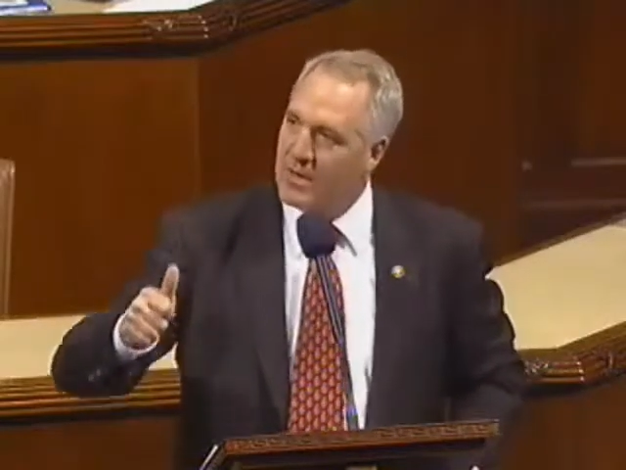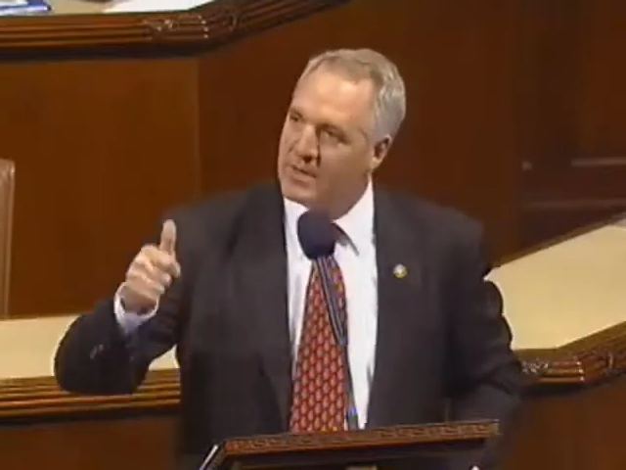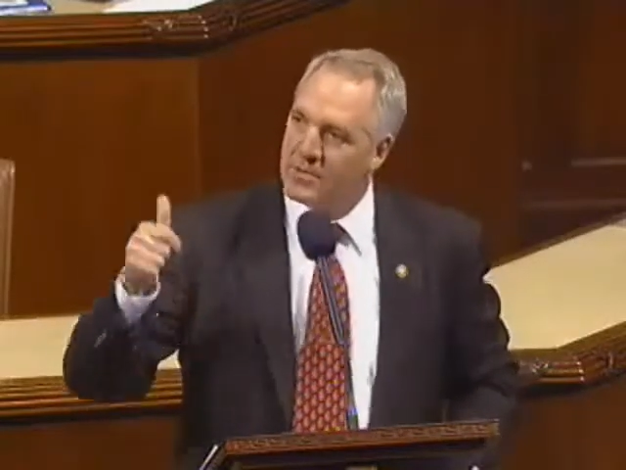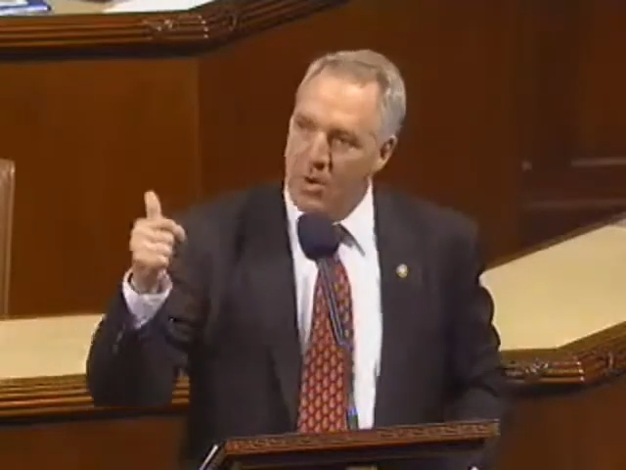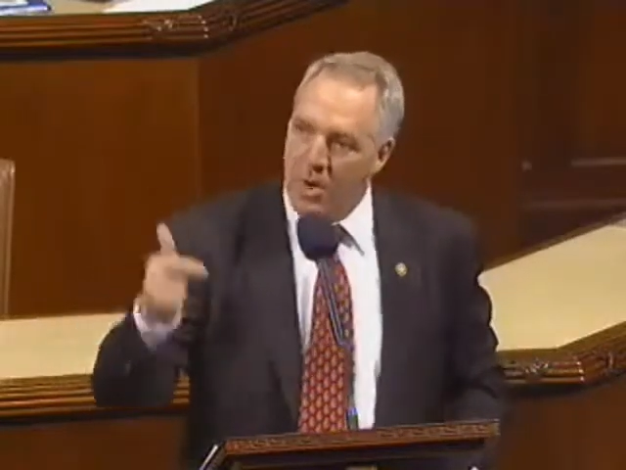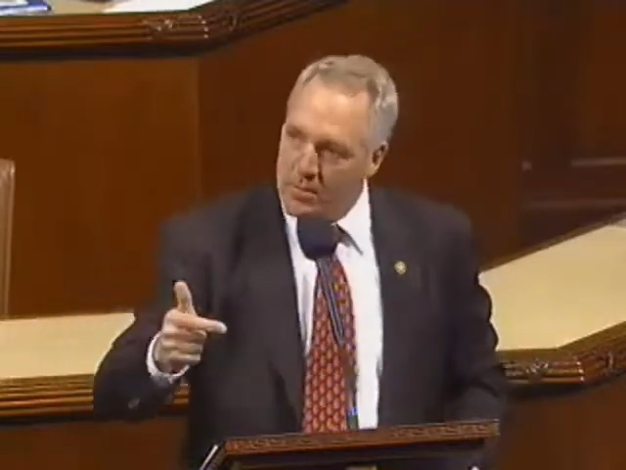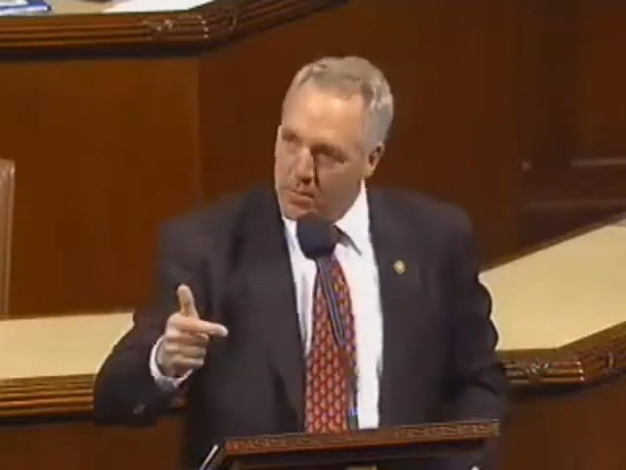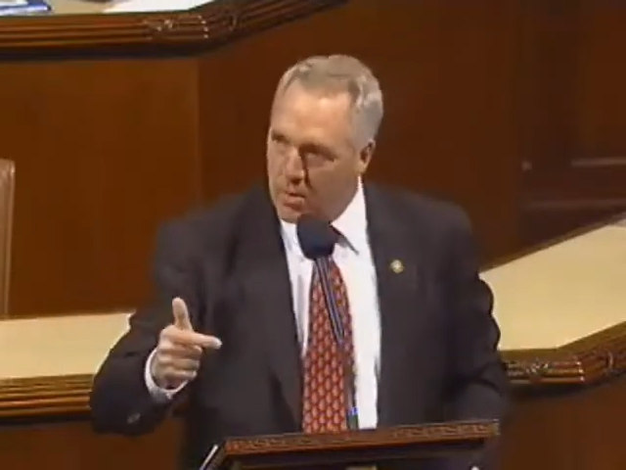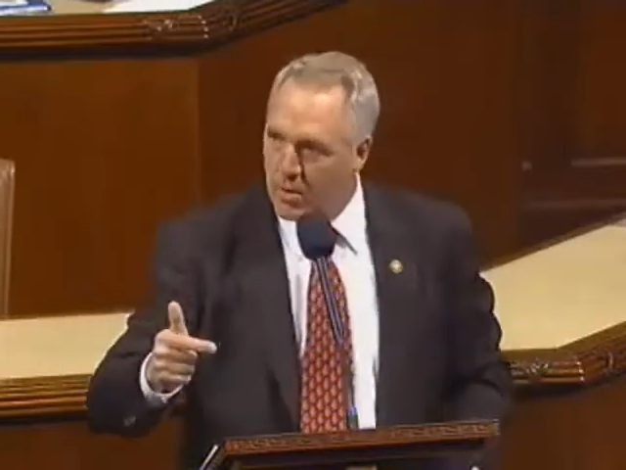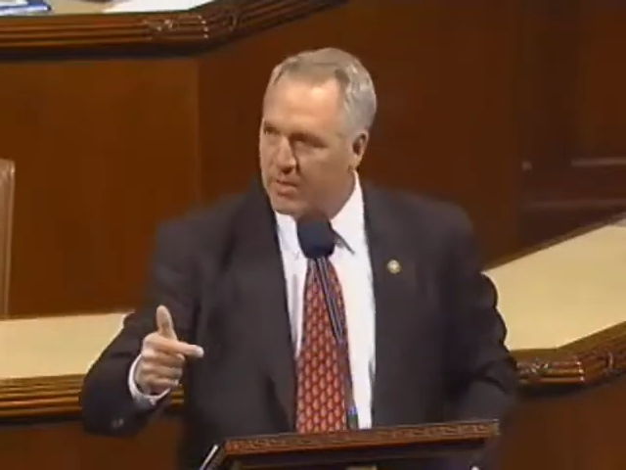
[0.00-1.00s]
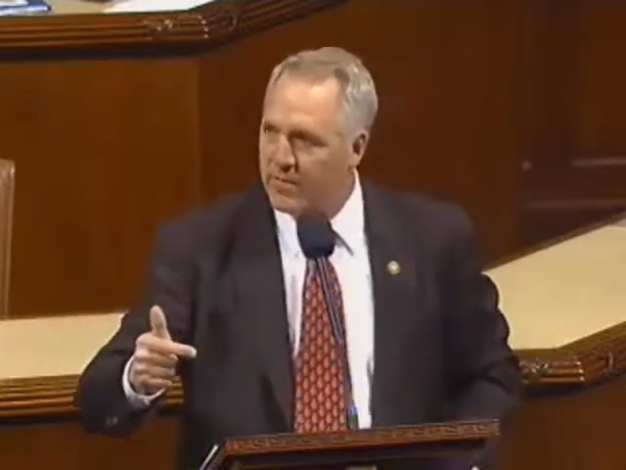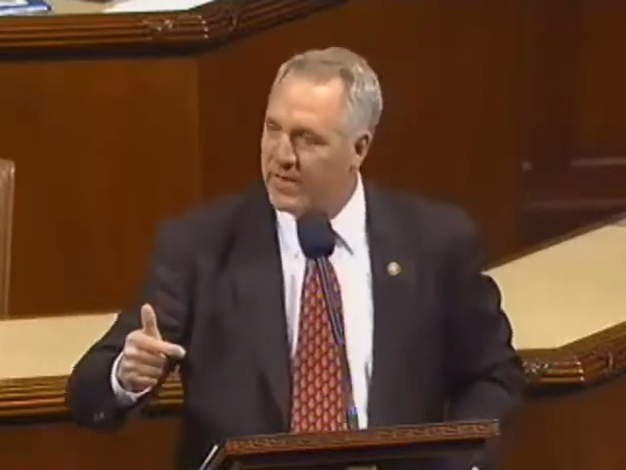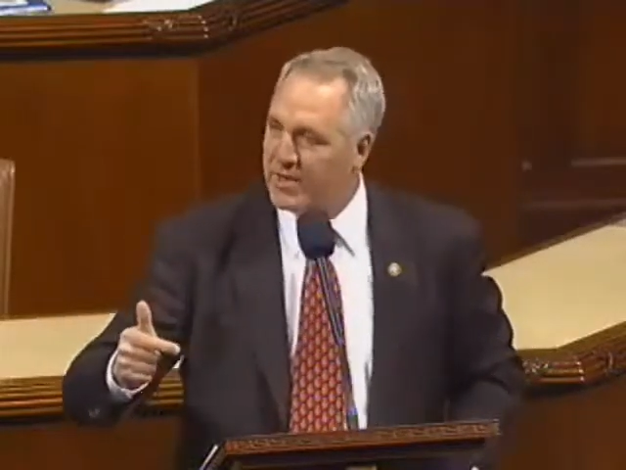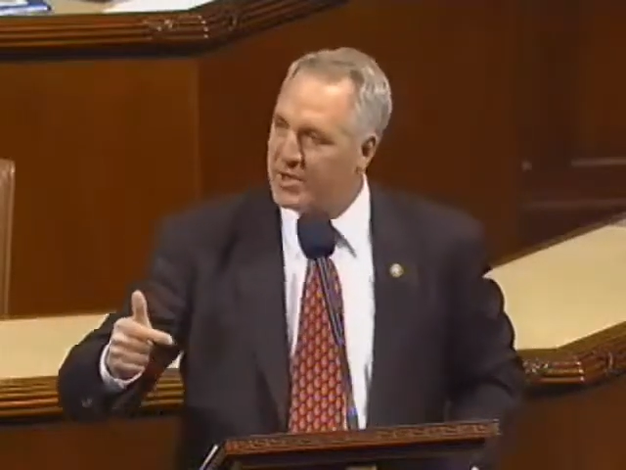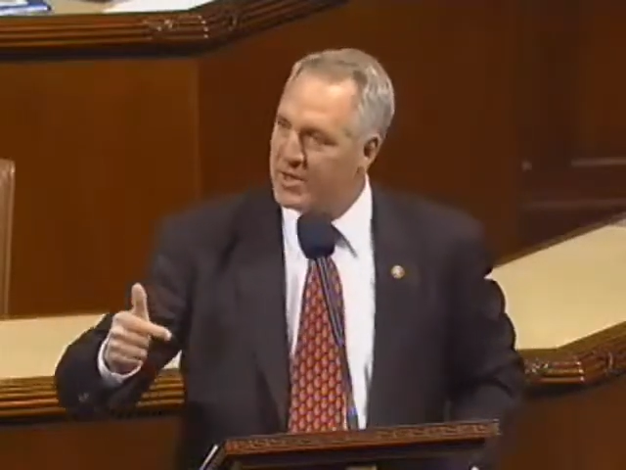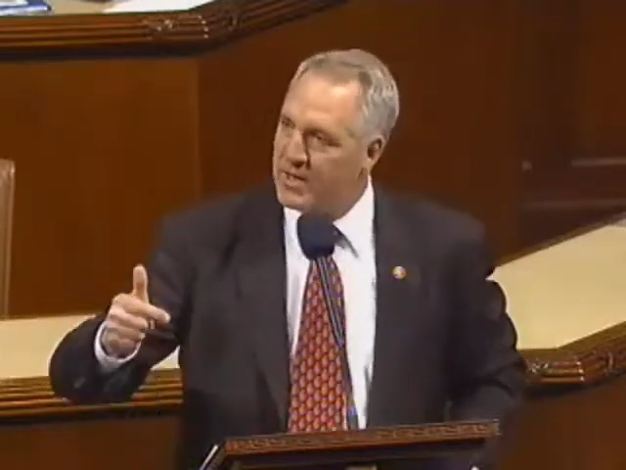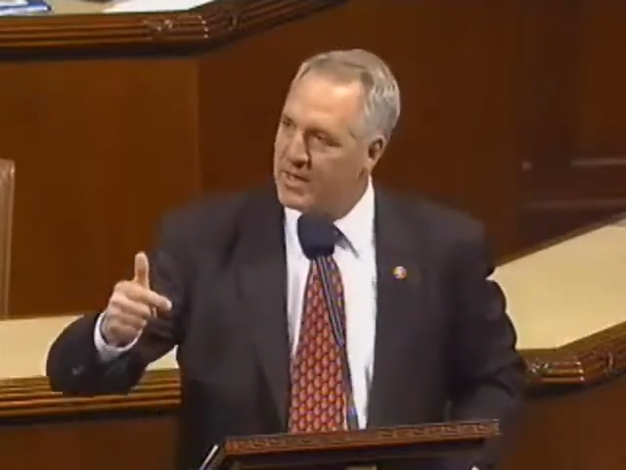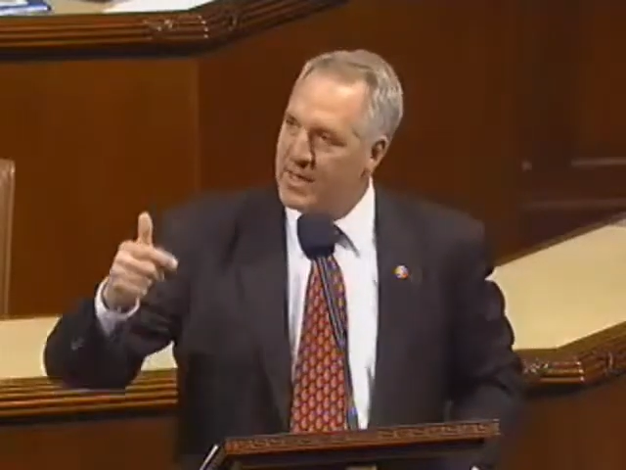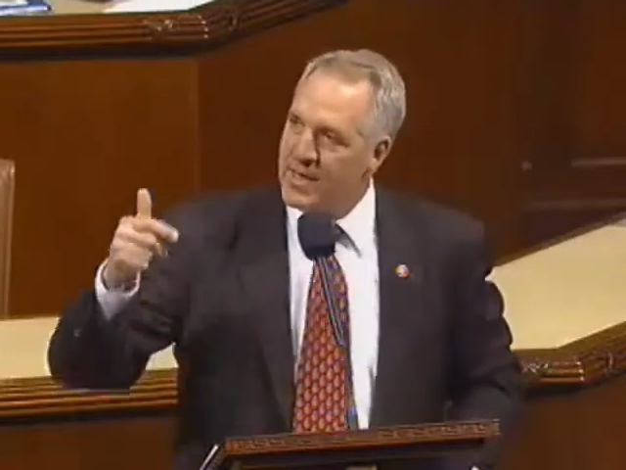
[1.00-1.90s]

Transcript: strong moral conviction,